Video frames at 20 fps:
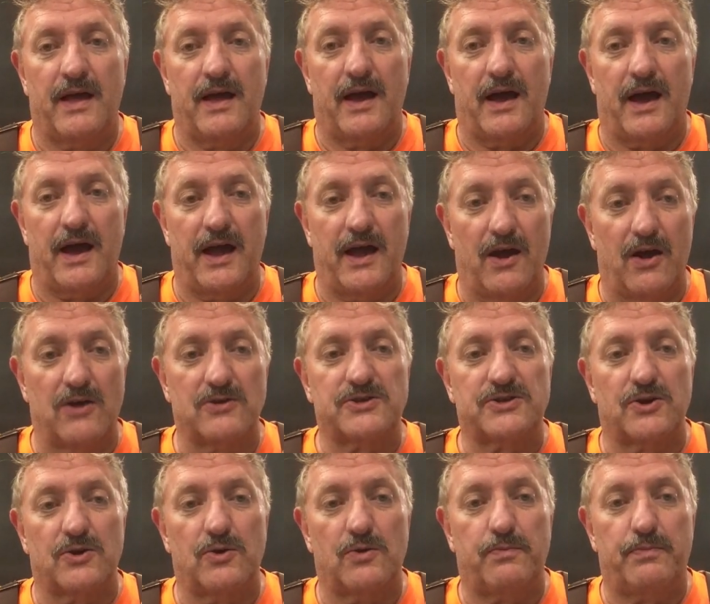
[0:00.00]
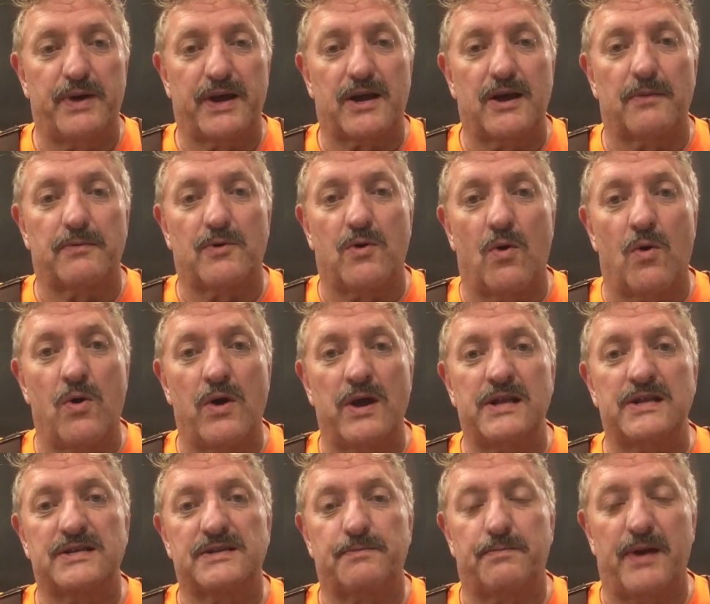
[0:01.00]
I also pick up
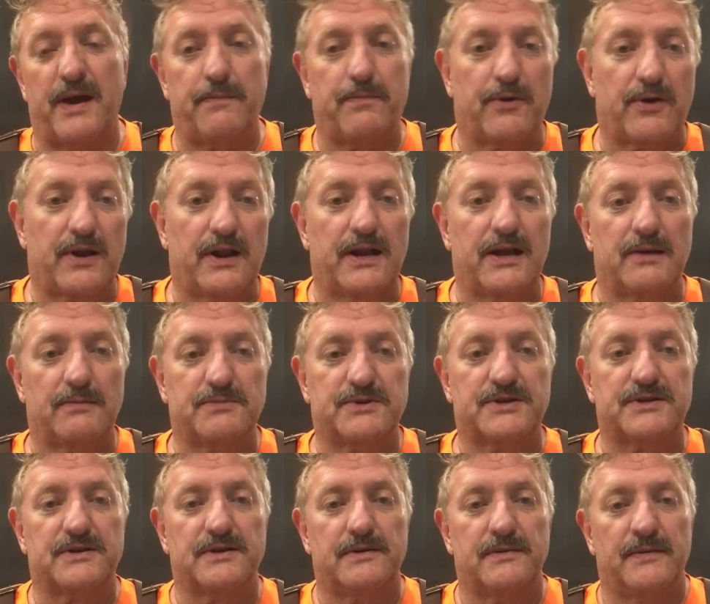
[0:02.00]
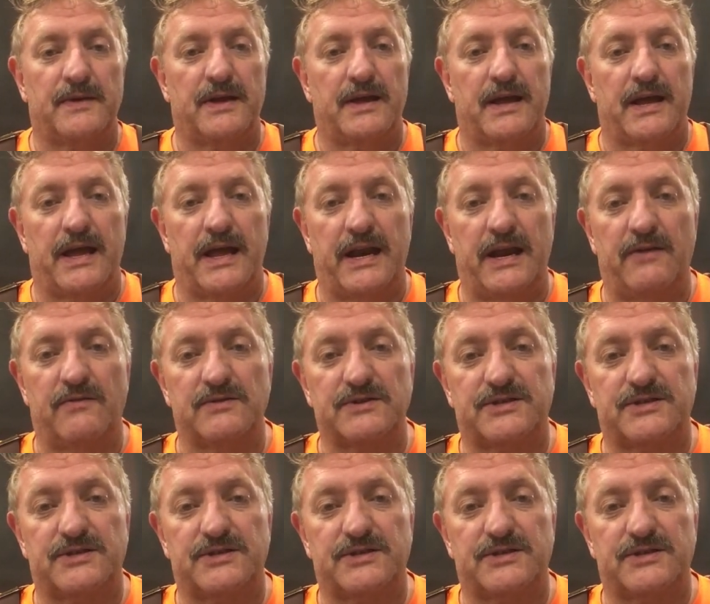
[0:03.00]
coins, paper clips, and even